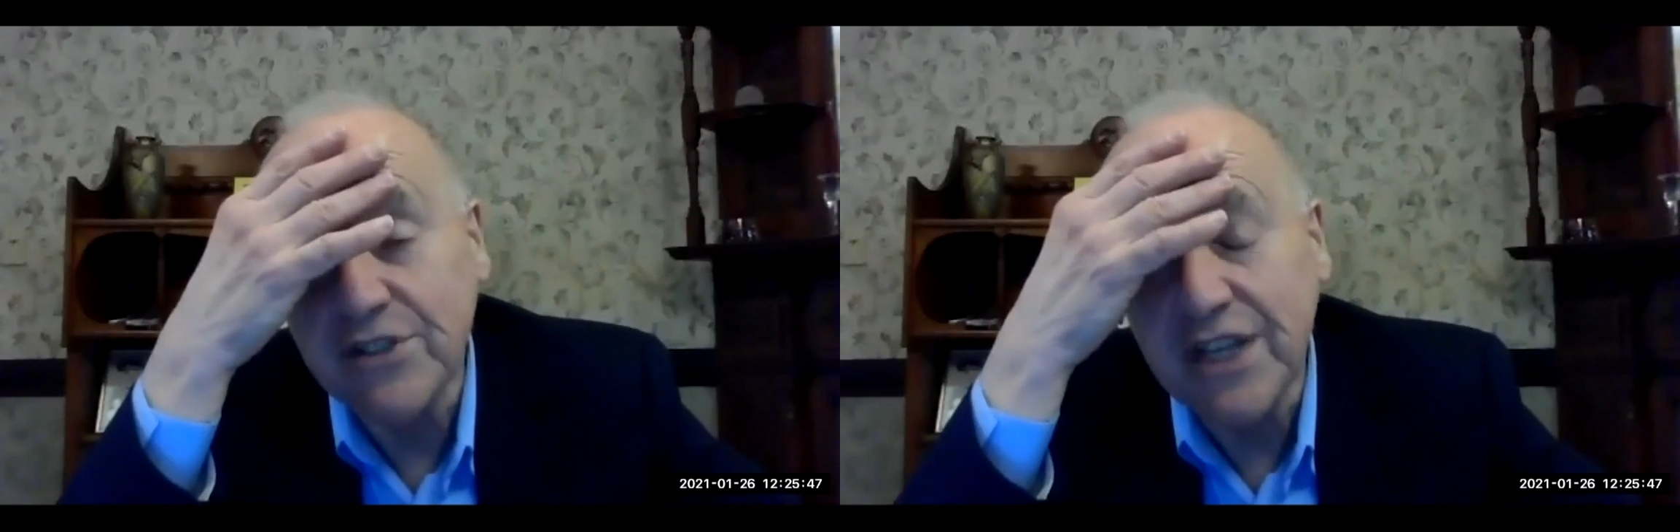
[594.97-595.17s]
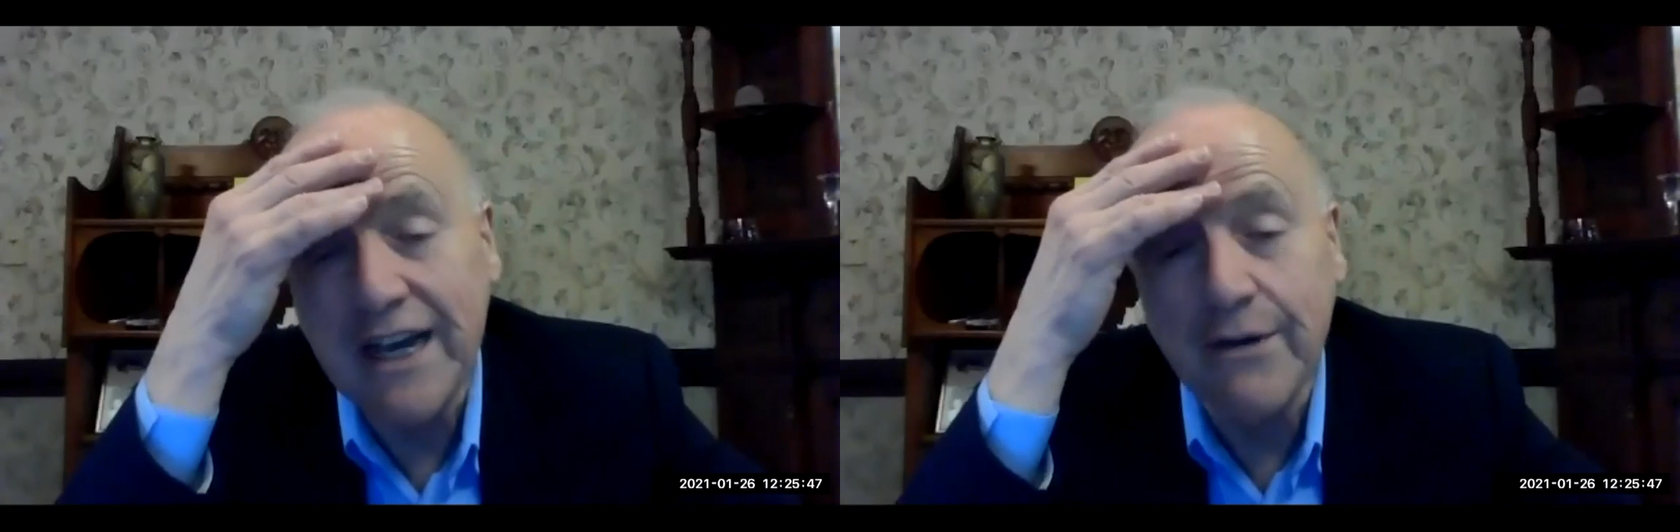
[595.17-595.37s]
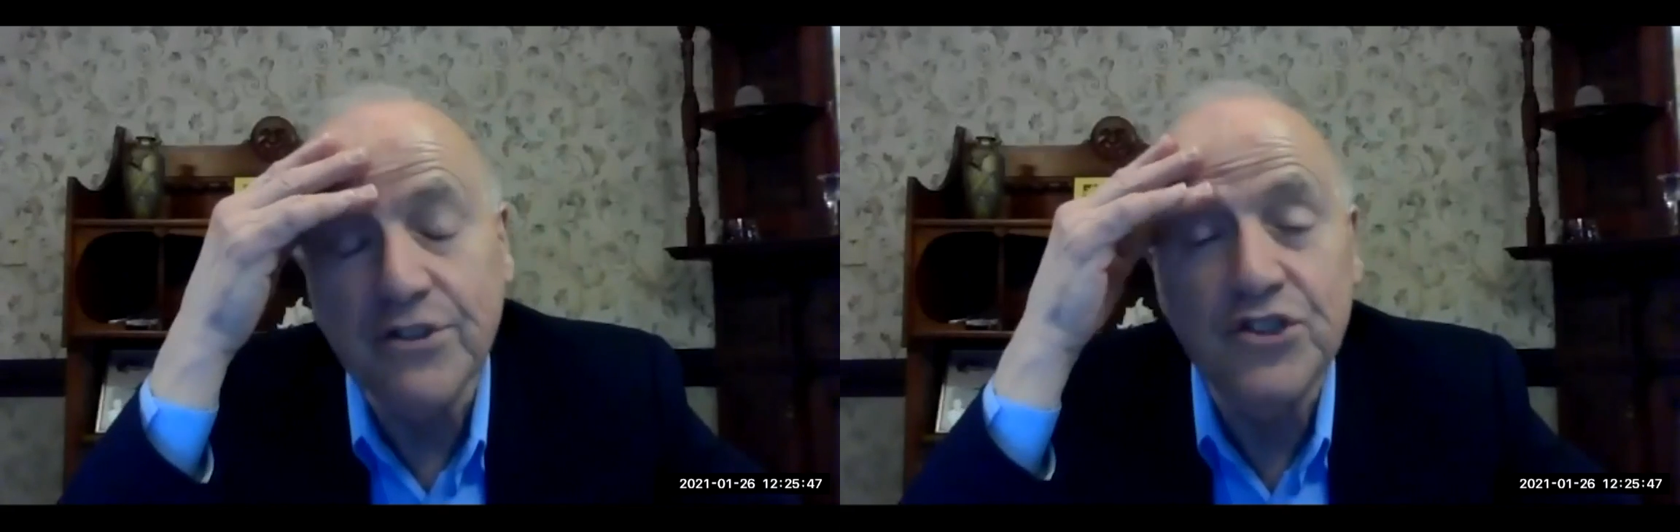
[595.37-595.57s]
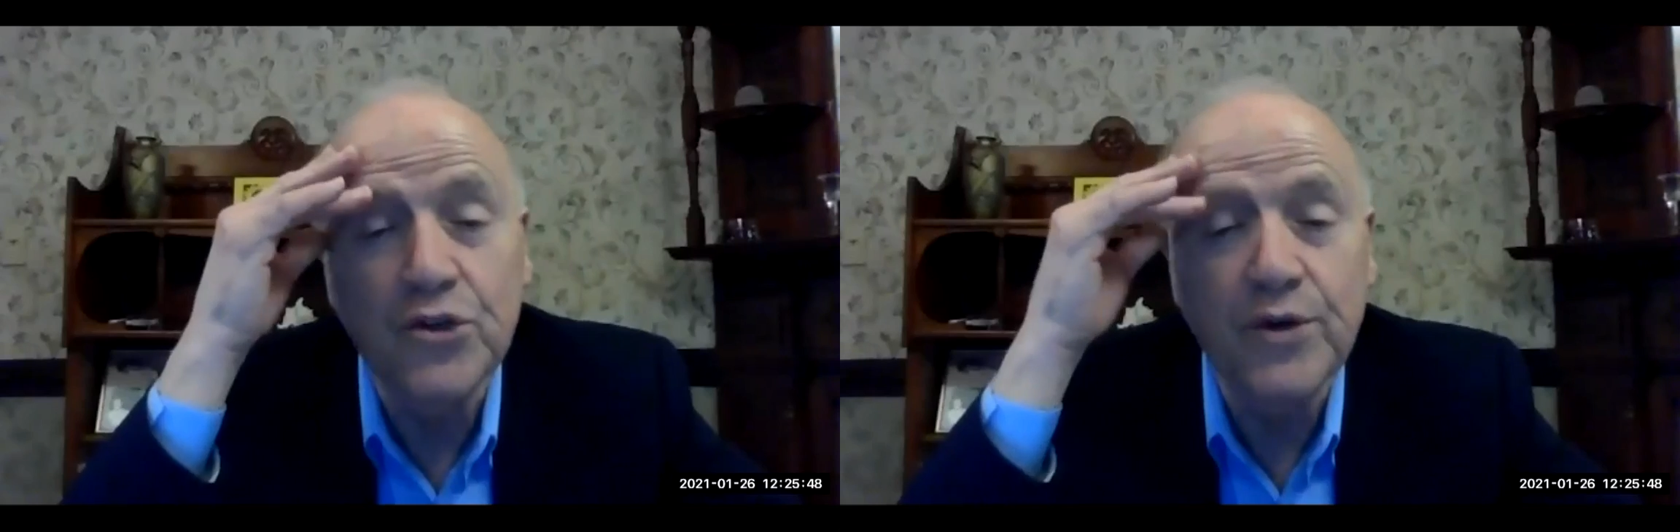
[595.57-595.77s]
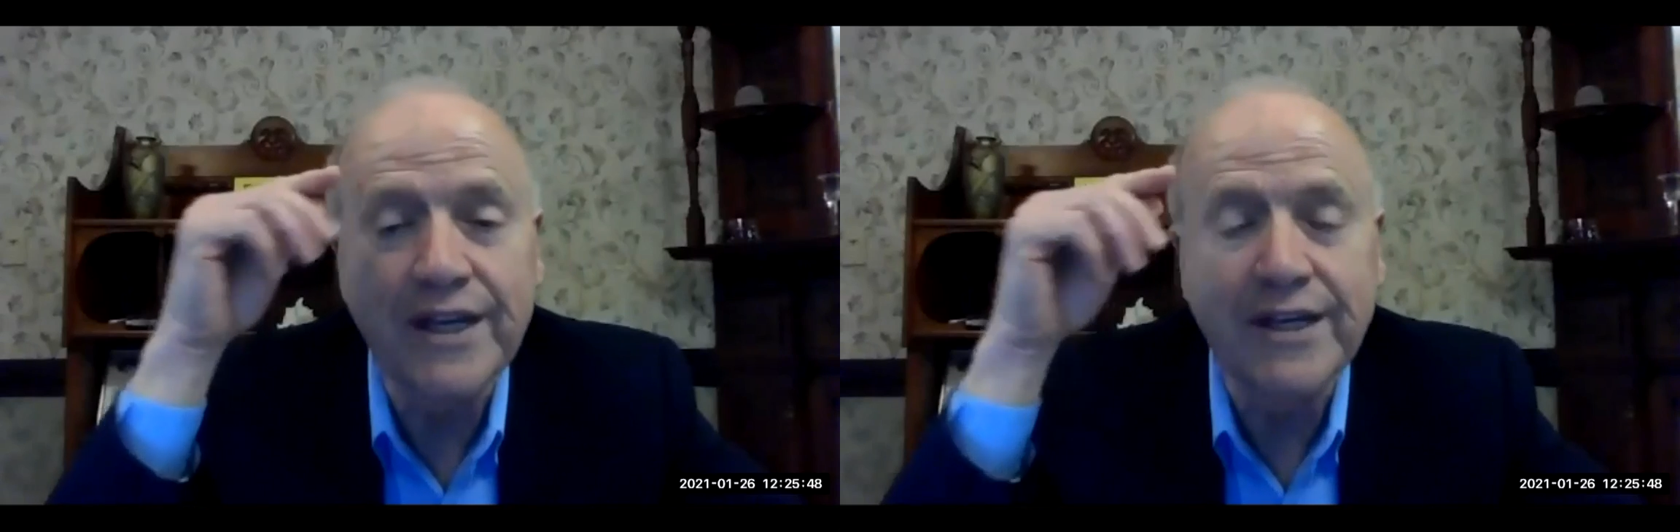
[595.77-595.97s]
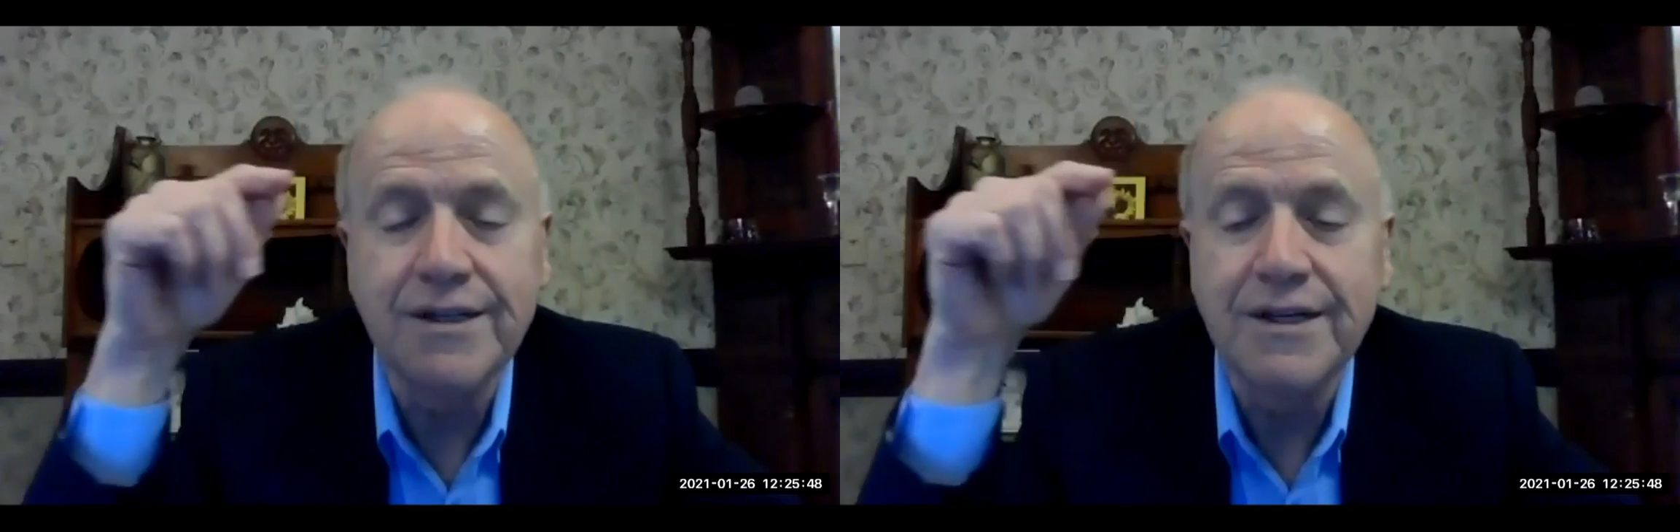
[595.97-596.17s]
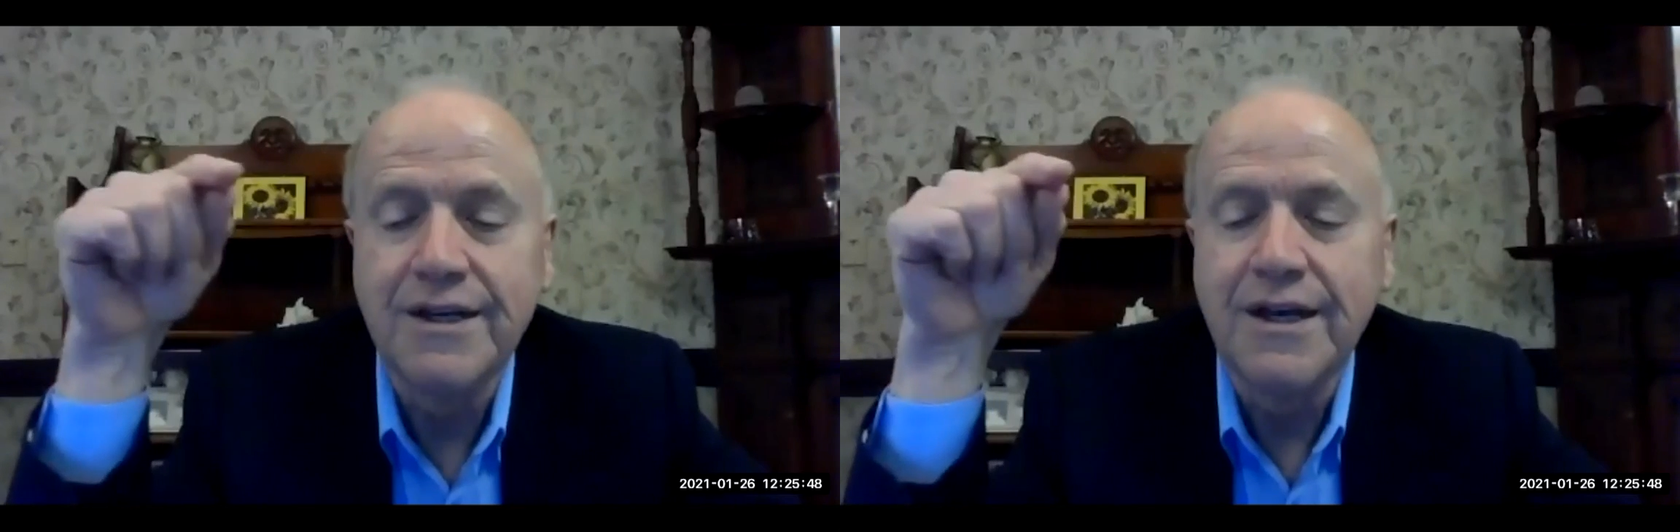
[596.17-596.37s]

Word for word: was I was doing